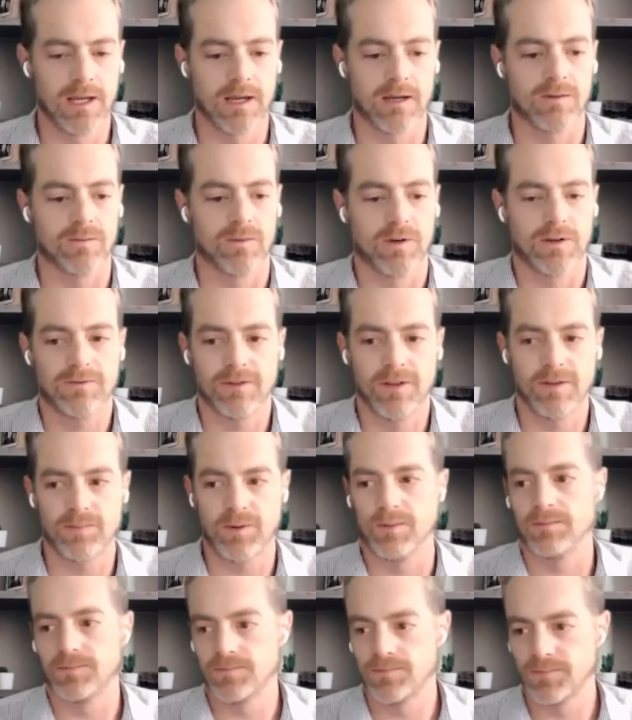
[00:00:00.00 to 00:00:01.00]
and we flip
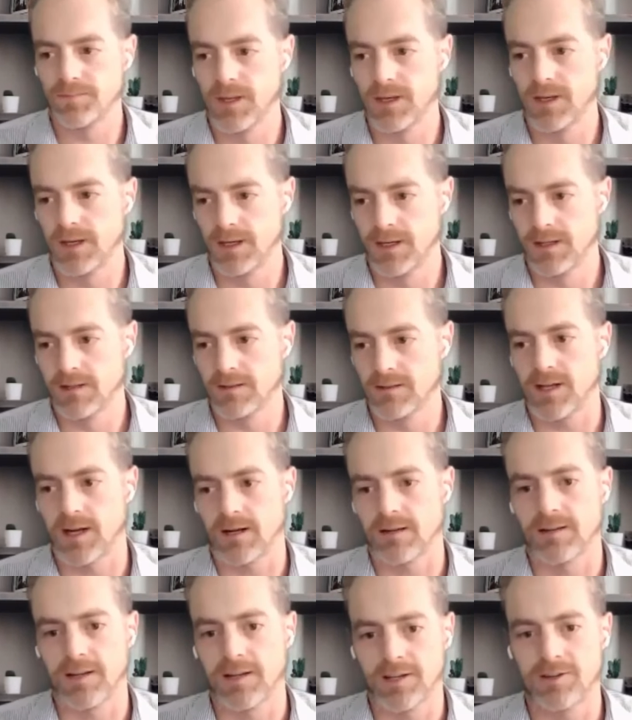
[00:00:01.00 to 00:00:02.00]
them,
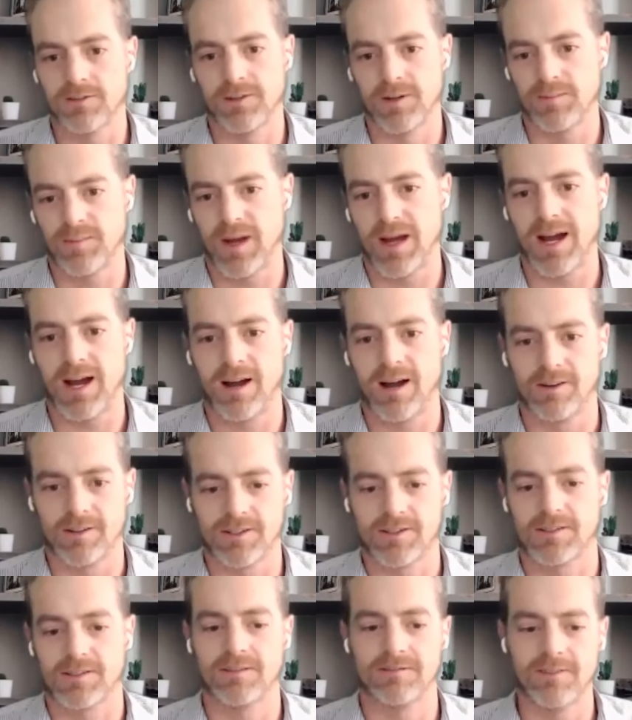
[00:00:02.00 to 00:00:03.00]
kind of like you flip a
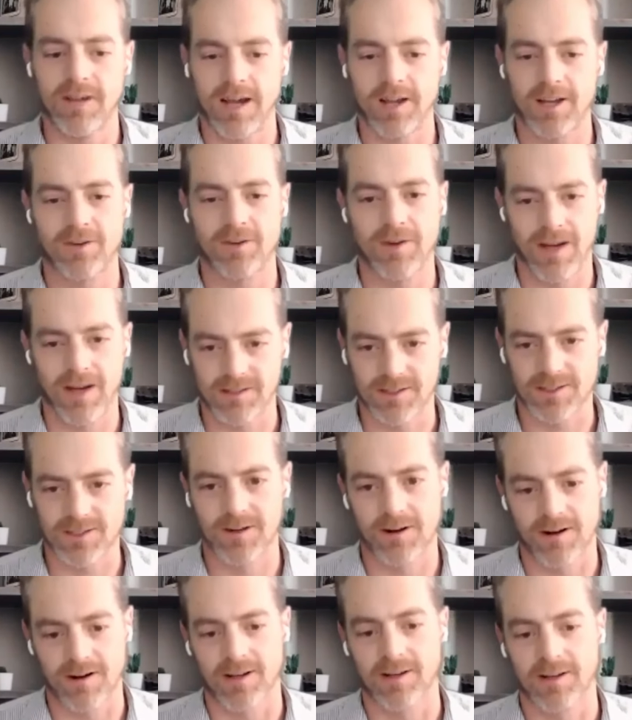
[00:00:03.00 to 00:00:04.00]
house. It's a value add
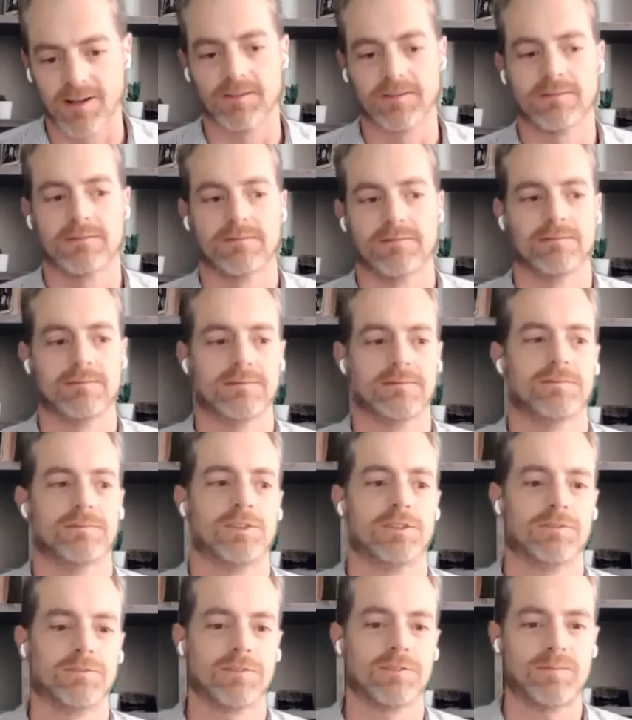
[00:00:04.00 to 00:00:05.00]
scenario.
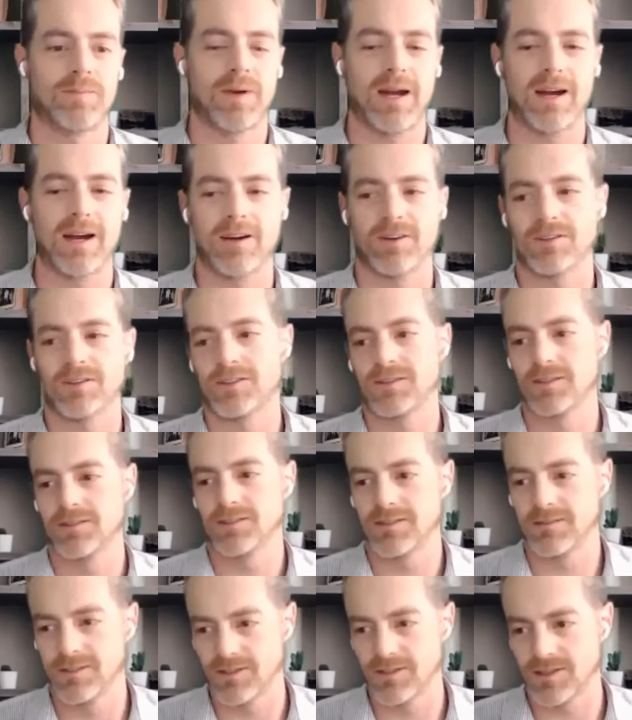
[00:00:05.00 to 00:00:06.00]
When you flip a house,
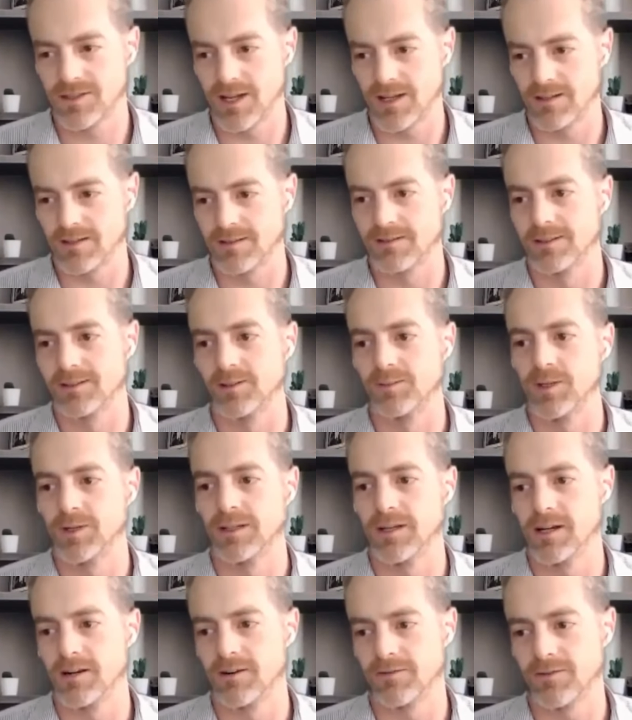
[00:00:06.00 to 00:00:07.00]
you sell it a little bit
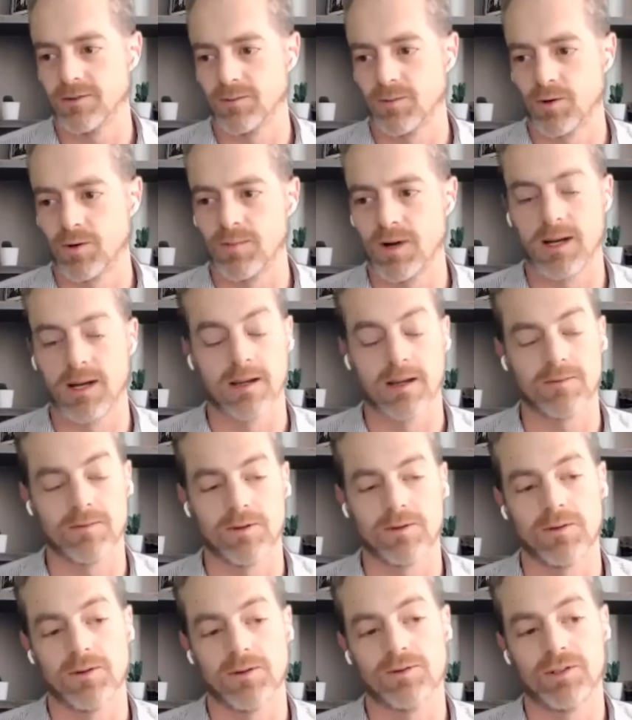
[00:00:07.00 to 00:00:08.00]
later for more money.
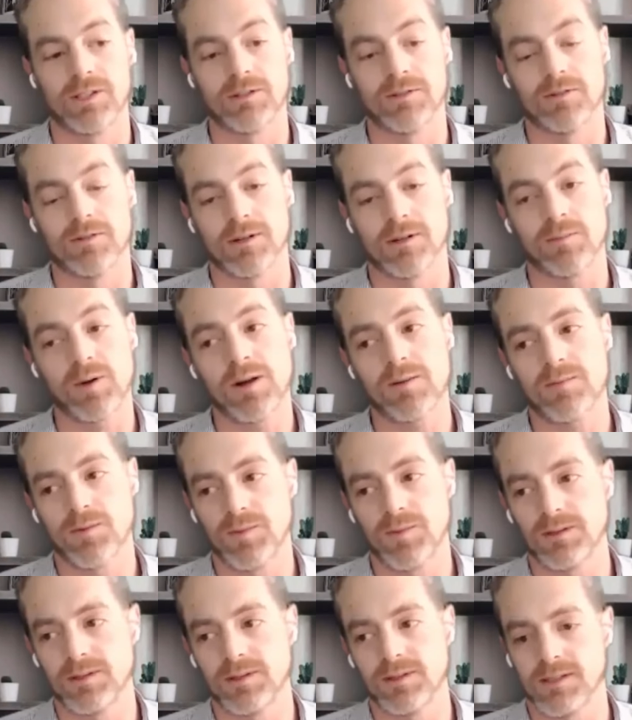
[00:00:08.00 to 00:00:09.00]
Well, what we do in apartment
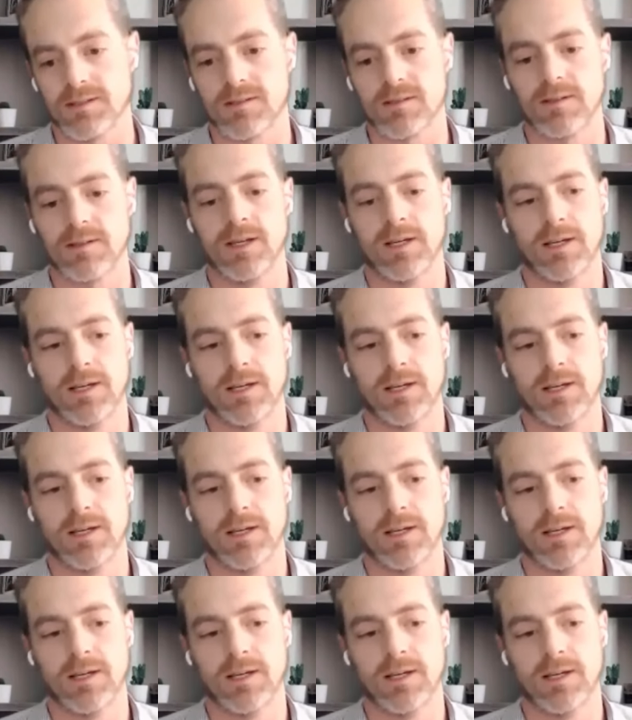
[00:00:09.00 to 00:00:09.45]
buildings